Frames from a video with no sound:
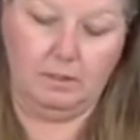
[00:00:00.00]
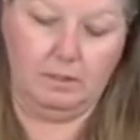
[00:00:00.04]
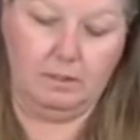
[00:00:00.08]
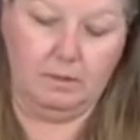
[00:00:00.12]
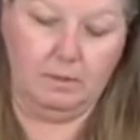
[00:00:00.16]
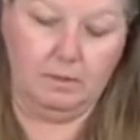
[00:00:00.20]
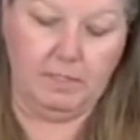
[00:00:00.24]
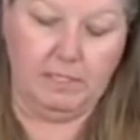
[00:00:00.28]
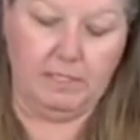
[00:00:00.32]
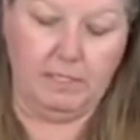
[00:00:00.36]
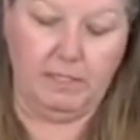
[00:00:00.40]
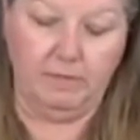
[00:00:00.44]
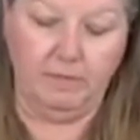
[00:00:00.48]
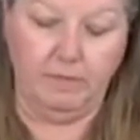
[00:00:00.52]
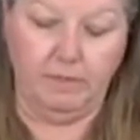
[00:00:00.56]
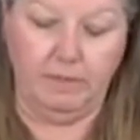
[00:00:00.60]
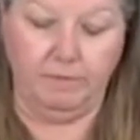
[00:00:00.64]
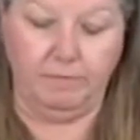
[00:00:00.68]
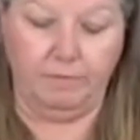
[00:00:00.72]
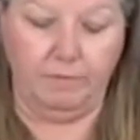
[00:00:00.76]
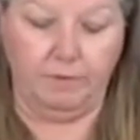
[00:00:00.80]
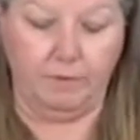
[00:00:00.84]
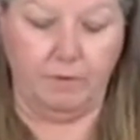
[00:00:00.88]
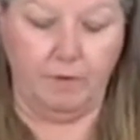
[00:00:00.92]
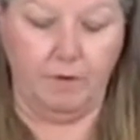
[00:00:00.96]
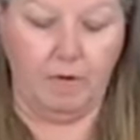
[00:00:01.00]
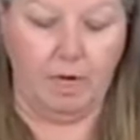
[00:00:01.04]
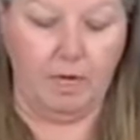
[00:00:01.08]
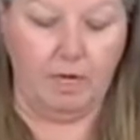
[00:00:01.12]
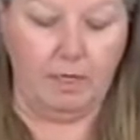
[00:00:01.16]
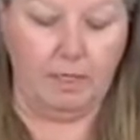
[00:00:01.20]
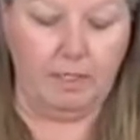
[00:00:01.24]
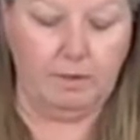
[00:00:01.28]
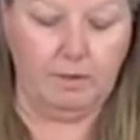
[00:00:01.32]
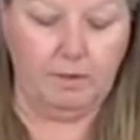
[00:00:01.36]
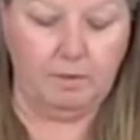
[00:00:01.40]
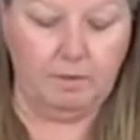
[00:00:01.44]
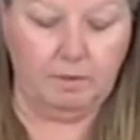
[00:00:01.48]
But even if you're
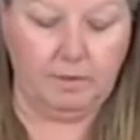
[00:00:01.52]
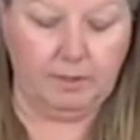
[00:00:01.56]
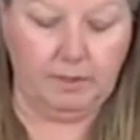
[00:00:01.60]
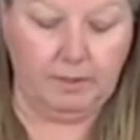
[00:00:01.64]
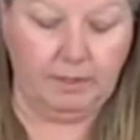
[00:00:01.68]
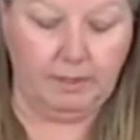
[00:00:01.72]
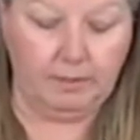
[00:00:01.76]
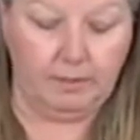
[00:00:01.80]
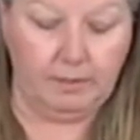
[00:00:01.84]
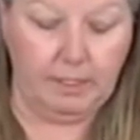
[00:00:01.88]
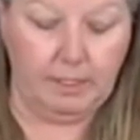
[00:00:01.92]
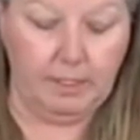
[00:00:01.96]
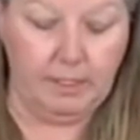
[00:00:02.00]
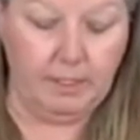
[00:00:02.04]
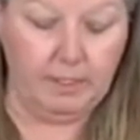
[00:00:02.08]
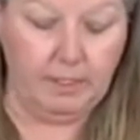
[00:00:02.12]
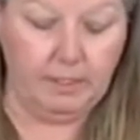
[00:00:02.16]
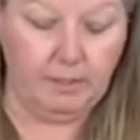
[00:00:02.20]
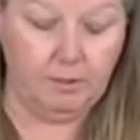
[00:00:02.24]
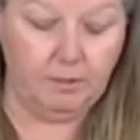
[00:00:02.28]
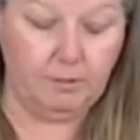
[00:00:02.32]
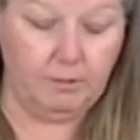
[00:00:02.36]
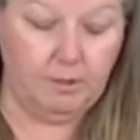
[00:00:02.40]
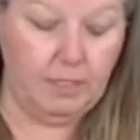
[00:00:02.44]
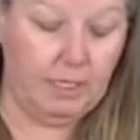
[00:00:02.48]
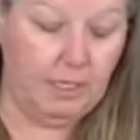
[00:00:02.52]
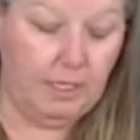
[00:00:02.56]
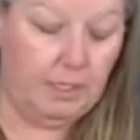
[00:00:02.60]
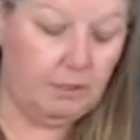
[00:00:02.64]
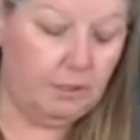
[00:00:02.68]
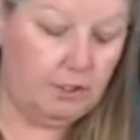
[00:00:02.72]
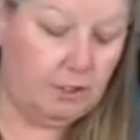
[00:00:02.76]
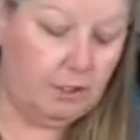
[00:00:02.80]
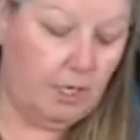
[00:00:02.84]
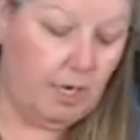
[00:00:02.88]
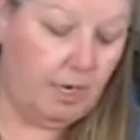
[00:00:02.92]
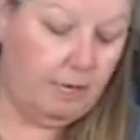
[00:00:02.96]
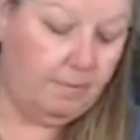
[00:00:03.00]
not in North Carolina, you can
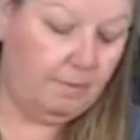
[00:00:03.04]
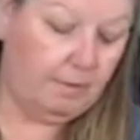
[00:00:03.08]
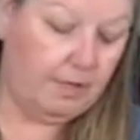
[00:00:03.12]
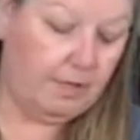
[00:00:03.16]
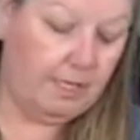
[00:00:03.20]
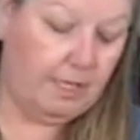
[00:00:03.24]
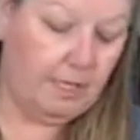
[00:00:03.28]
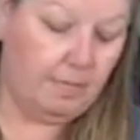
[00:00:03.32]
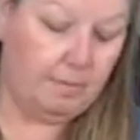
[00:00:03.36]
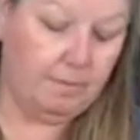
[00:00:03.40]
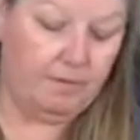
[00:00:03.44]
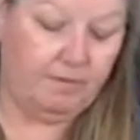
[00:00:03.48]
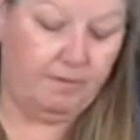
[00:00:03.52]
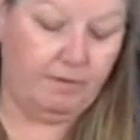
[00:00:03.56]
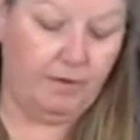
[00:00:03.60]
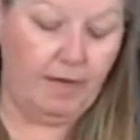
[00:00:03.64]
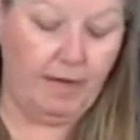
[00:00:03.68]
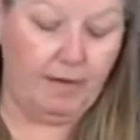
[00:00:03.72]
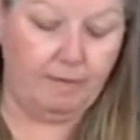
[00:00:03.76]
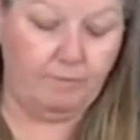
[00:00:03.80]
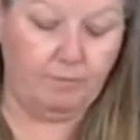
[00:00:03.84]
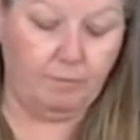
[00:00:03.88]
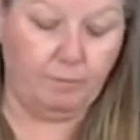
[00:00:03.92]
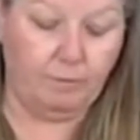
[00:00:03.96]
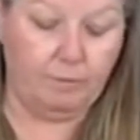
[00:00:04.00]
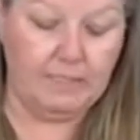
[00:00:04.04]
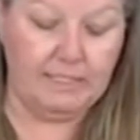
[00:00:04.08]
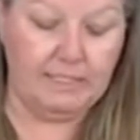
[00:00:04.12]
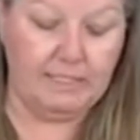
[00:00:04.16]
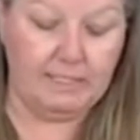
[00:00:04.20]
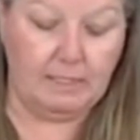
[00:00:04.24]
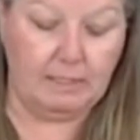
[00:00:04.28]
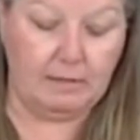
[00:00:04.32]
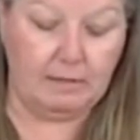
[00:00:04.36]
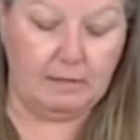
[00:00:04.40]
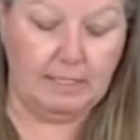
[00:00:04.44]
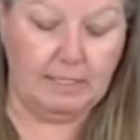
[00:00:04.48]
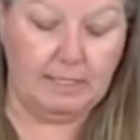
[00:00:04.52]
shop with them if you have a
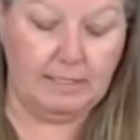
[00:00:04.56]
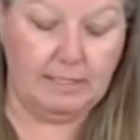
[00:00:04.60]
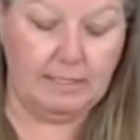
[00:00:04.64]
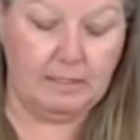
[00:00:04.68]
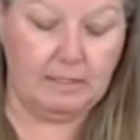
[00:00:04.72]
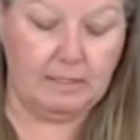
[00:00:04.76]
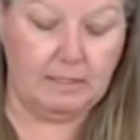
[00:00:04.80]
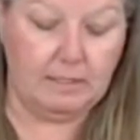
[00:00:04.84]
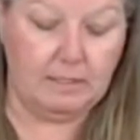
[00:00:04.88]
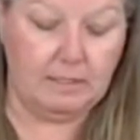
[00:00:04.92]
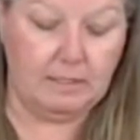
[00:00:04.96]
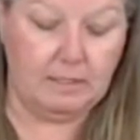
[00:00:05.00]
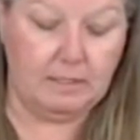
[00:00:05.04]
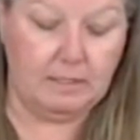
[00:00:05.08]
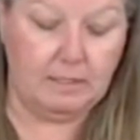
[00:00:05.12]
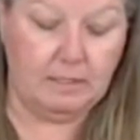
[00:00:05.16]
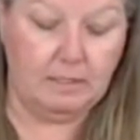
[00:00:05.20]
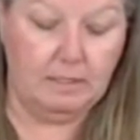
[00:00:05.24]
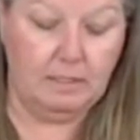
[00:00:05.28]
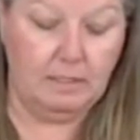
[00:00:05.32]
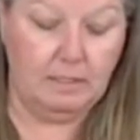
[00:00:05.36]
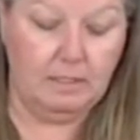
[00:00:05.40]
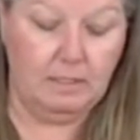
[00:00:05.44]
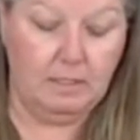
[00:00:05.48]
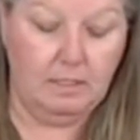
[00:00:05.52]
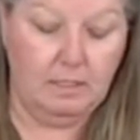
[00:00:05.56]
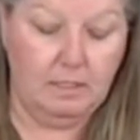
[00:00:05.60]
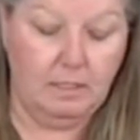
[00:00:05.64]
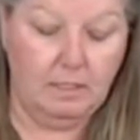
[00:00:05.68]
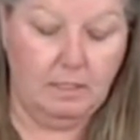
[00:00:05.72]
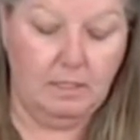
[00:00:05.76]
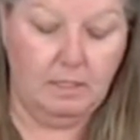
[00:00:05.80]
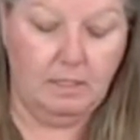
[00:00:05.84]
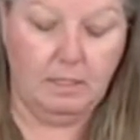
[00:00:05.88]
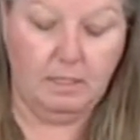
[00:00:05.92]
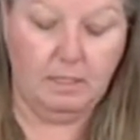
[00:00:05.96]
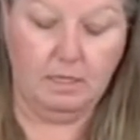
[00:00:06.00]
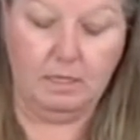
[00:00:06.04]
resale license
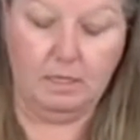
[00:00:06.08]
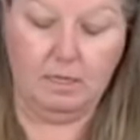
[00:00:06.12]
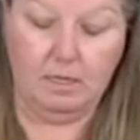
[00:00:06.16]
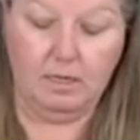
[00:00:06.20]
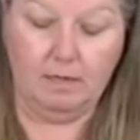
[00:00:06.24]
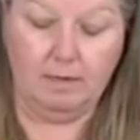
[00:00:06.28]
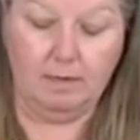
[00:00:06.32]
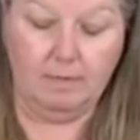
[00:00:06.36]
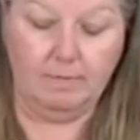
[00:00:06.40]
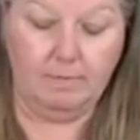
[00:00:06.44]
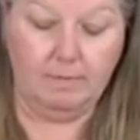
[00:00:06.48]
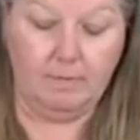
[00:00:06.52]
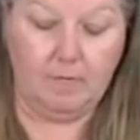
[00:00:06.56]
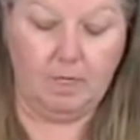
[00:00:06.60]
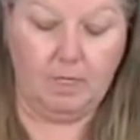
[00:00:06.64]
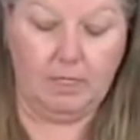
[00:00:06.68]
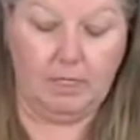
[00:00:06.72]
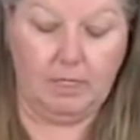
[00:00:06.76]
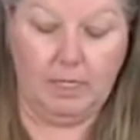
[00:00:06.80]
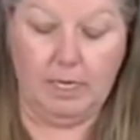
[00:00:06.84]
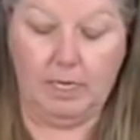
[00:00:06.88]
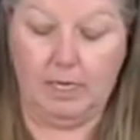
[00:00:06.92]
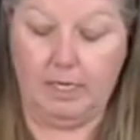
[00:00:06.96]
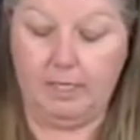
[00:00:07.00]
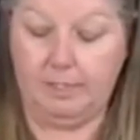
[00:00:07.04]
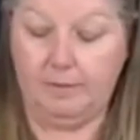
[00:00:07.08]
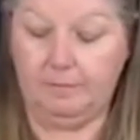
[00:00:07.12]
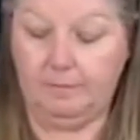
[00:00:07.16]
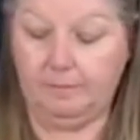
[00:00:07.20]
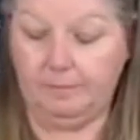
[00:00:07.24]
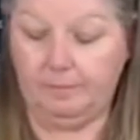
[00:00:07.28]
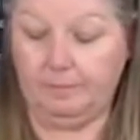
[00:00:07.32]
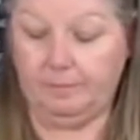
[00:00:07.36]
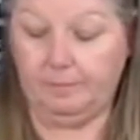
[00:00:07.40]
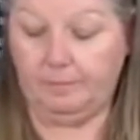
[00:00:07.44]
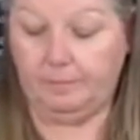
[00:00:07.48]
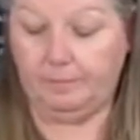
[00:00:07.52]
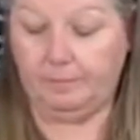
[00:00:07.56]
online.
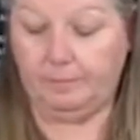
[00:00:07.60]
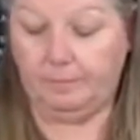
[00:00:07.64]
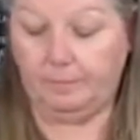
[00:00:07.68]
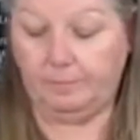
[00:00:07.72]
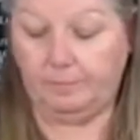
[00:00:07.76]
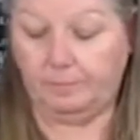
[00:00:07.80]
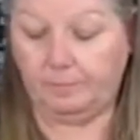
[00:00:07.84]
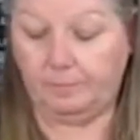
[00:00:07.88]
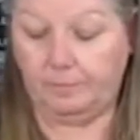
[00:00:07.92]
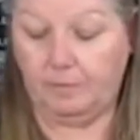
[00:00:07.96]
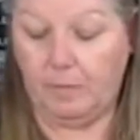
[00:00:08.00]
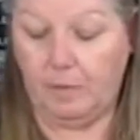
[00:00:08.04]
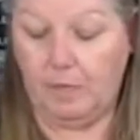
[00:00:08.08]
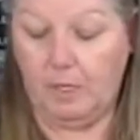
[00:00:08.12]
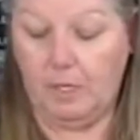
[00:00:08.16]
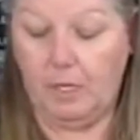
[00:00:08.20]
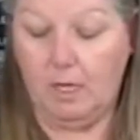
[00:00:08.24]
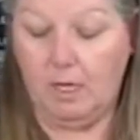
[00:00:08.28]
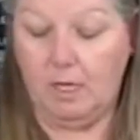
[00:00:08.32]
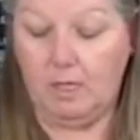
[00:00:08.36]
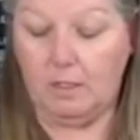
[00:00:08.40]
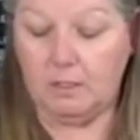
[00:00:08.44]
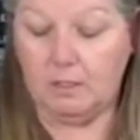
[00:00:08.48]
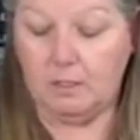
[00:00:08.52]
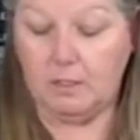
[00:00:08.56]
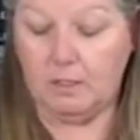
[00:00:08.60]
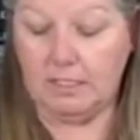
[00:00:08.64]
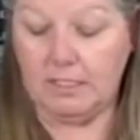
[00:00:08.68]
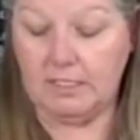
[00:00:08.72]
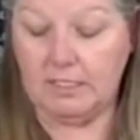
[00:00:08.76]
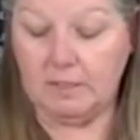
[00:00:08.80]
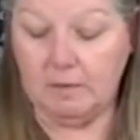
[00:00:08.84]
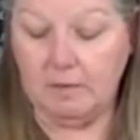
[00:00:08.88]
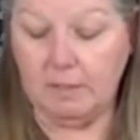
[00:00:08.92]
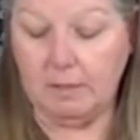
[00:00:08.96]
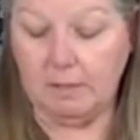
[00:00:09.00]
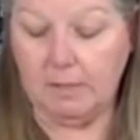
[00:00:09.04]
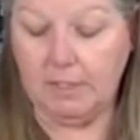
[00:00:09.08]
So
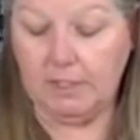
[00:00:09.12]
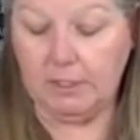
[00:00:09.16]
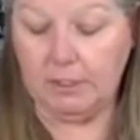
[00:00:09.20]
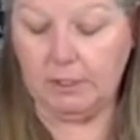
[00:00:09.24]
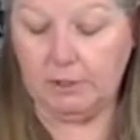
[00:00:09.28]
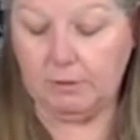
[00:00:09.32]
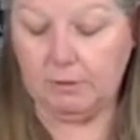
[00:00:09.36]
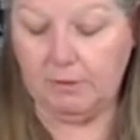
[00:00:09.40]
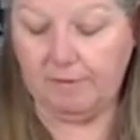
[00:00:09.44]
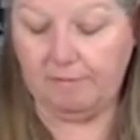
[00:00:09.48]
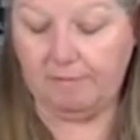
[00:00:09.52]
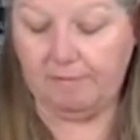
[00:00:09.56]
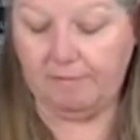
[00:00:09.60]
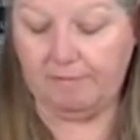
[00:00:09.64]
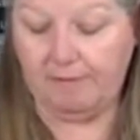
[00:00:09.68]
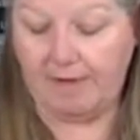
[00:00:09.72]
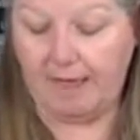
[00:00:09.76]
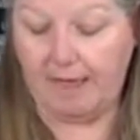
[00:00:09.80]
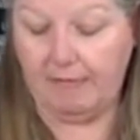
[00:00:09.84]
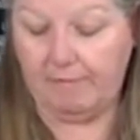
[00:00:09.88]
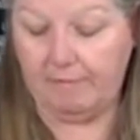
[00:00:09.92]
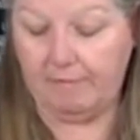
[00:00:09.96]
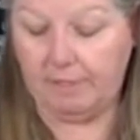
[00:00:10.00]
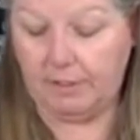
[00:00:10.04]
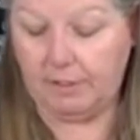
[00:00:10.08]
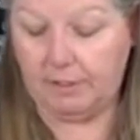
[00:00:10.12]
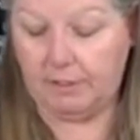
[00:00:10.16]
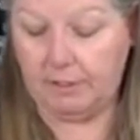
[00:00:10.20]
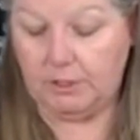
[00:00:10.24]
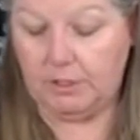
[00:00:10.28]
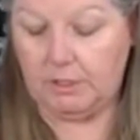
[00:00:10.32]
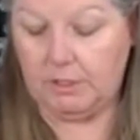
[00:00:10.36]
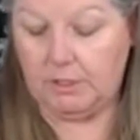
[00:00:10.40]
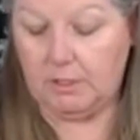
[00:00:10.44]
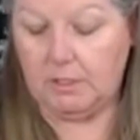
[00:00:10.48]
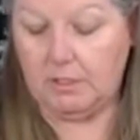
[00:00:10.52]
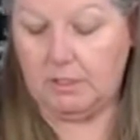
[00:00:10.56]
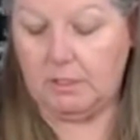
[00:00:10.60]
this one I'm going to do at 5
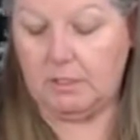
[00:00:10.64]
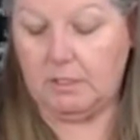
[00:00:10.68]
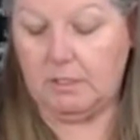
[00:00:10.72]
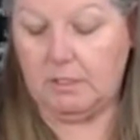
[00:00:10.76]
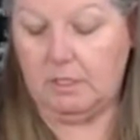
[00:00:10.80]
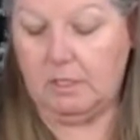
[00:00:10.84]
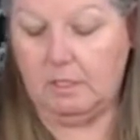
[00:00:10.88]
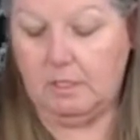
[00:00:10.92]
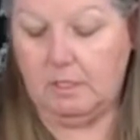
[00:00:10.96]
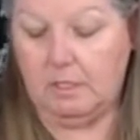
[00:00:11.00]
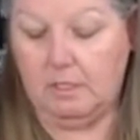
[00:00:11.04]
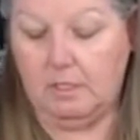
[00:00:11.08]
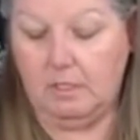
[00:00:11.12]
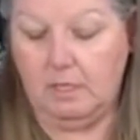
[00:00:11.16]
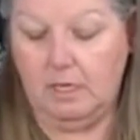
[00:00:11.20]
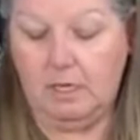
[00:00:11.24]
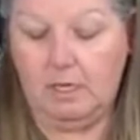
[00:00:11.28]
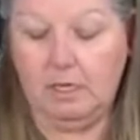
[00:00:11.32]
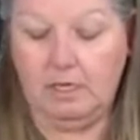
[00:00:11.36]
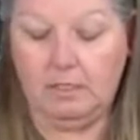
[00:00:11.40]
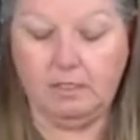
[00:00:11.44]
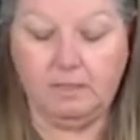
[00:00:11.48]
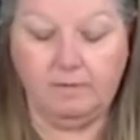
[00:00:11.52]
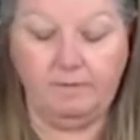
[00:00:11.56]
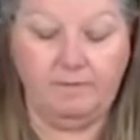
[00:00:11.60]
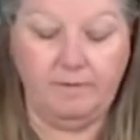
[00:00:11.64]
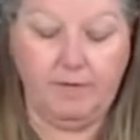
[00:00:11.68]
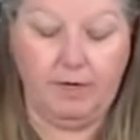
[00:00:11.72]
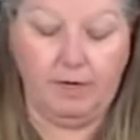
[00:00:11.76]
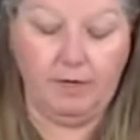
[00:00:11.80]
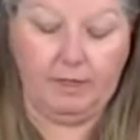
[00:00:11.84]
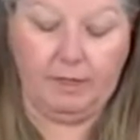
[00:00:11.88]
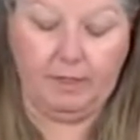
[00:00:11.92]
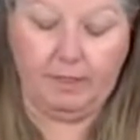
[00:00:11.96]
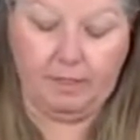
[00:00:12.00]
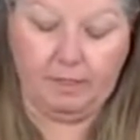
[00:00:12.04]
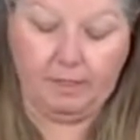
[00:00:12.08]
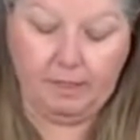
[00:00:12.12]
inches. It's a
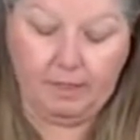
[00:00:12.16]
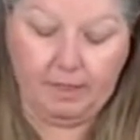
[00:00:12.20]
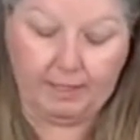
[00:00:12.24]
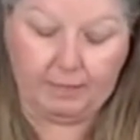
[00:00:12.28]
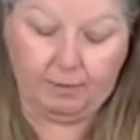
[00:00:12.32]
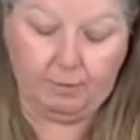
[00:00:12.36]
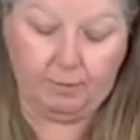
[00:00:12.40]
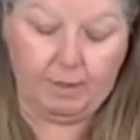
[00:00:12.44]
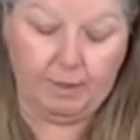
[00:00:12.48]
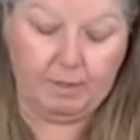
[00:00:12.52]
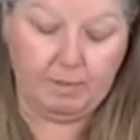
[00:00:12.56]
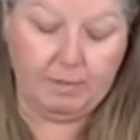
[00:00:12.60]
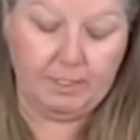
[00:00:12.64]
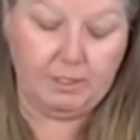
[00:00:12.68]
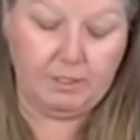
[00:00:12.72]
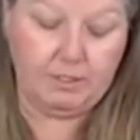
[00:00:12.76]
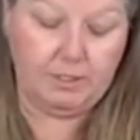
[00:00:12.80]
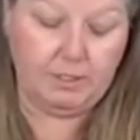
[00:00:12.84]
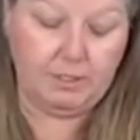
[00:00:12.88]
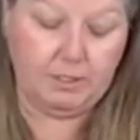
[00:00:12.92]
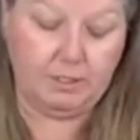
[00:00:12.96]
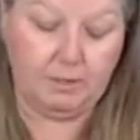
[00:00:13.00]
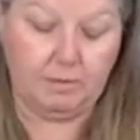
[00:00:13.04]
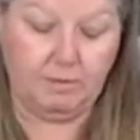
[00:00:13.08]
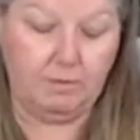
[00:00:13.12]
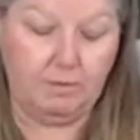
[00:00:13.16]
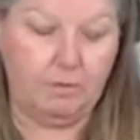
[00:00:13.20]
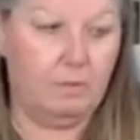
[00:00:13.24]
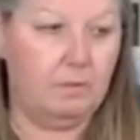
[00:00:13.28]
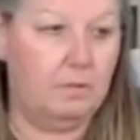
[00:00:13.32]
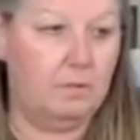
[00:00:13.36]
very thick ribbon too.